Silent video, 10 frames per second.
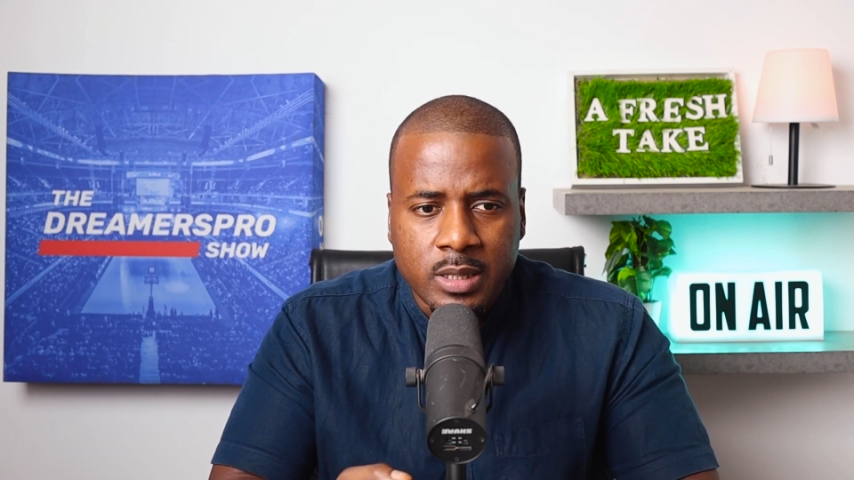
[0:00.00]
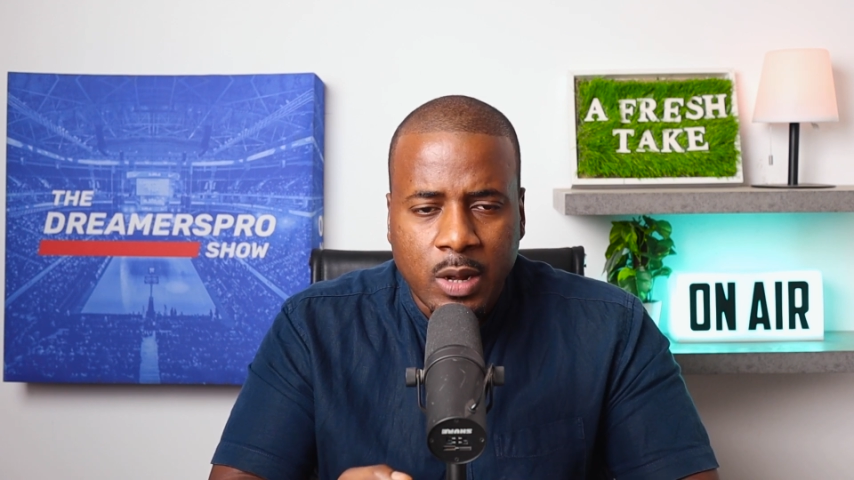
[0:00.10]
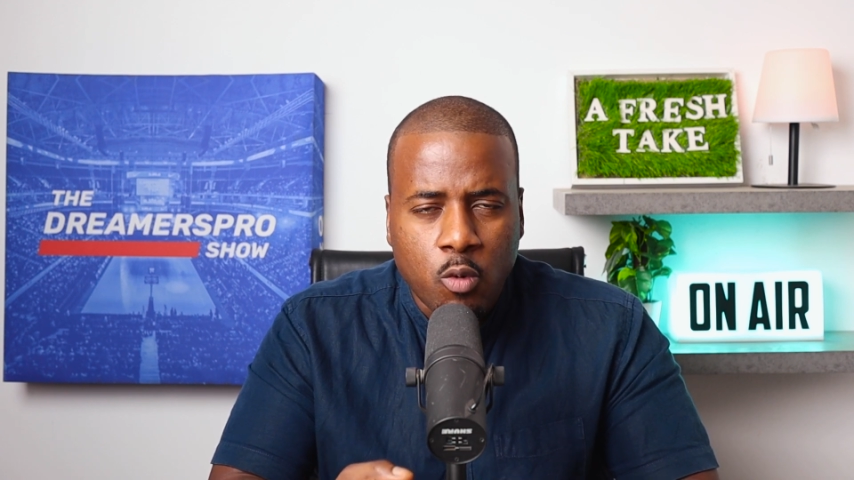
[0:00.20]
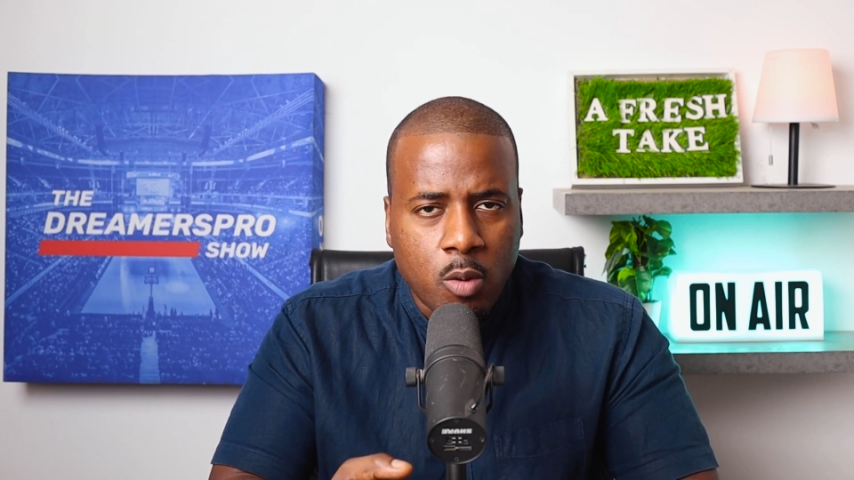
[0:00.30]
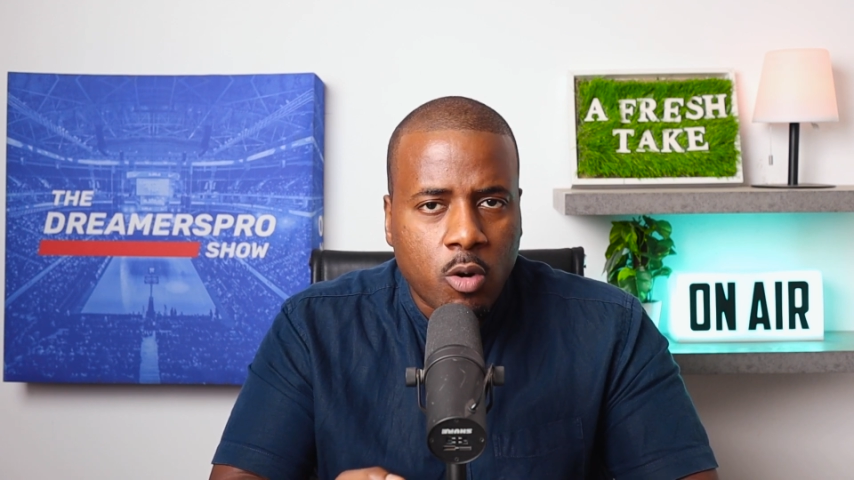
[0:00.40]

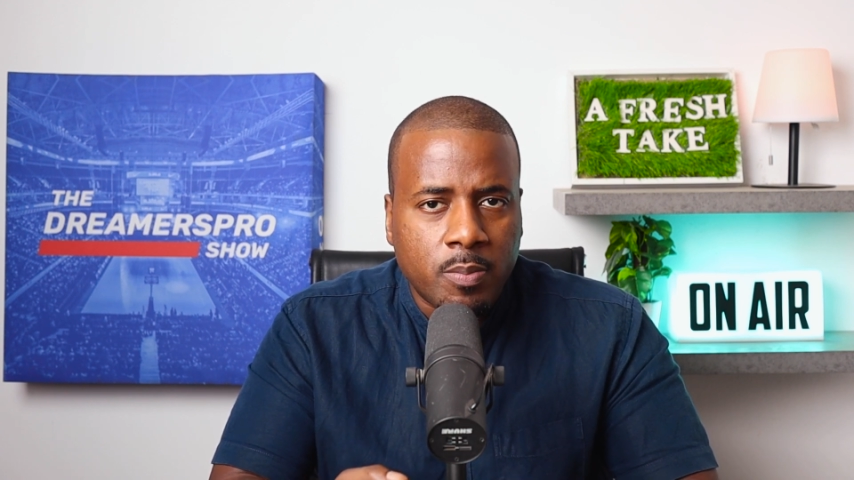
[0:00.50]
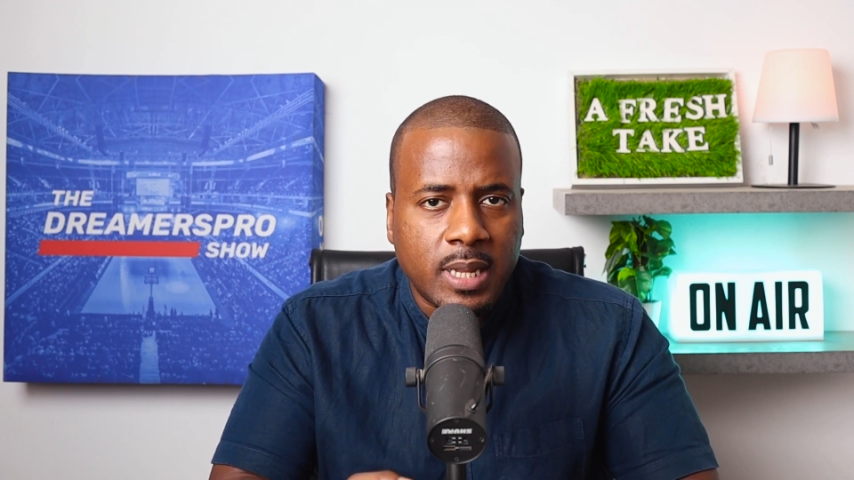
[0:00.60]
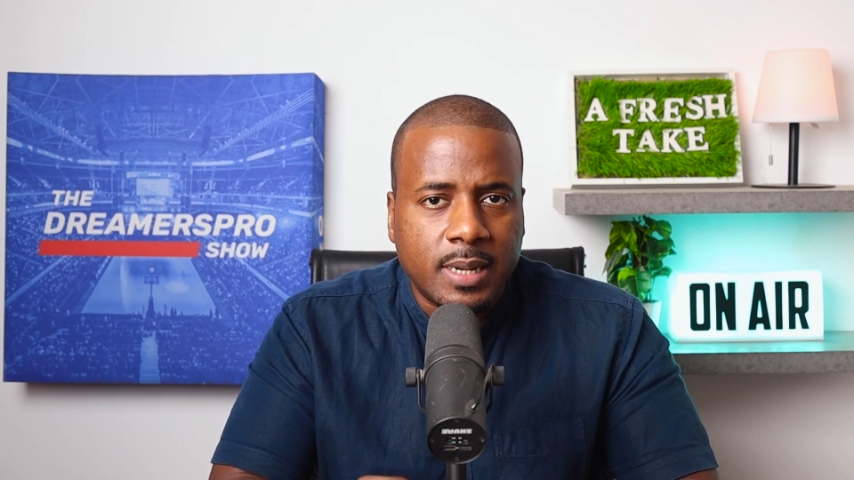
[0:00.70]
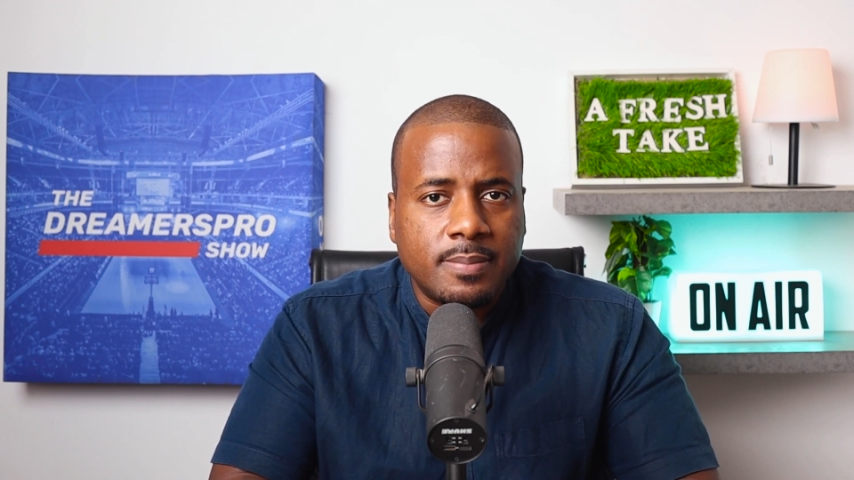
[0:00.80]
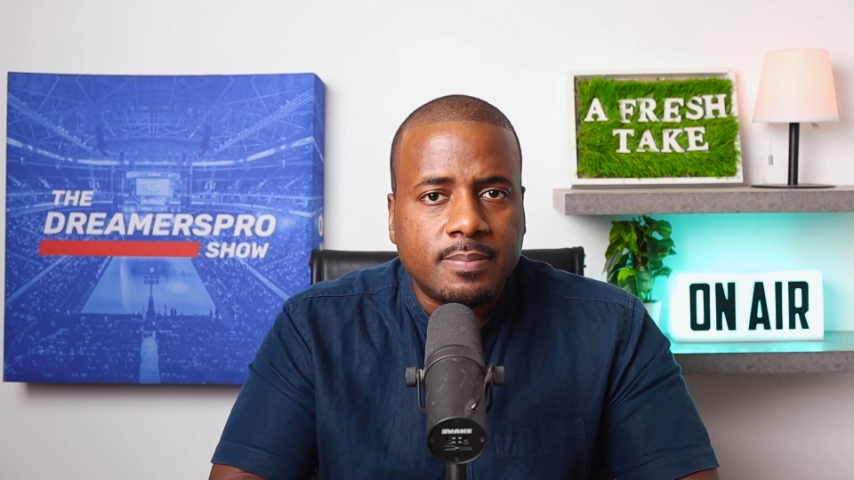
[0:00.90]
they want more
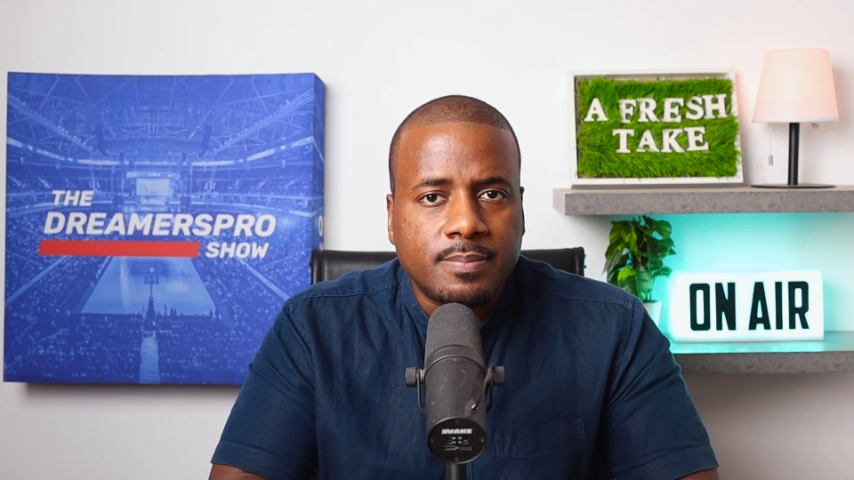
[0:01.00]
blood.